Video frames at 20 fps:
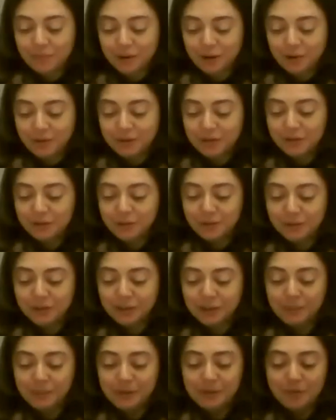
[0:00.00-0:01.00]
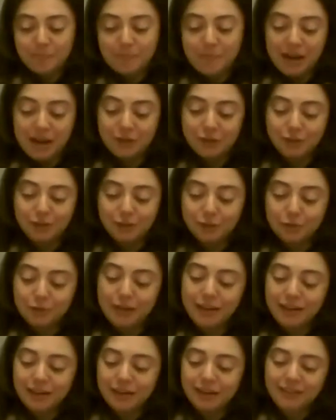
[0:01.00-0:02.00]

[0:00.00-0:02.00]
going to do a little bit of a magic trick